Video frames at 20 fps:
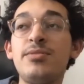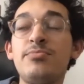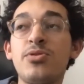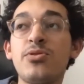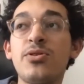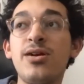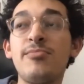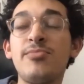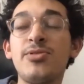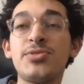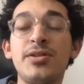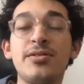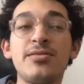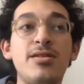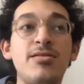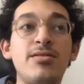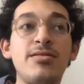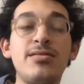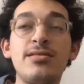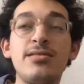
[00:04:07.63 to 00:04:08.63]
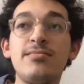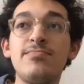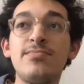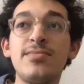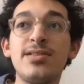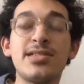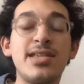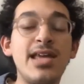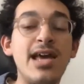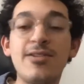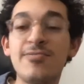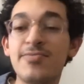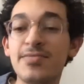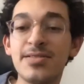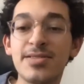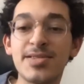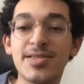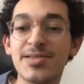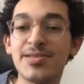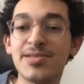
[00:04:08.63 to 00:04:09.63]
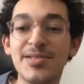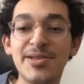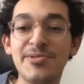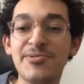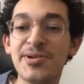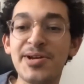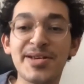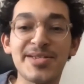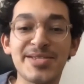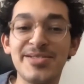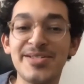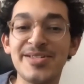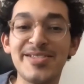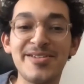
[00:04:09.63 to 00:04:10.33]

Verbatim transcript: programmers out there and the staff is they were excellent.